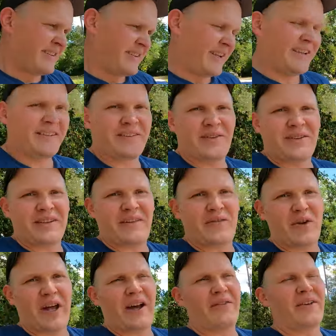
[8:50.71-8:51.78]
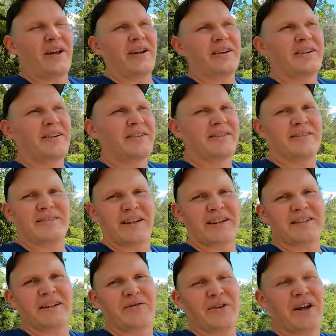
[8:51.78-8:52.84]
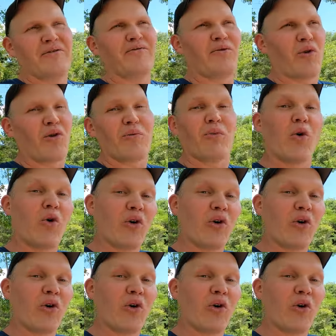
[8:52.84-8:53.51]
And if you have like I said, if you have 4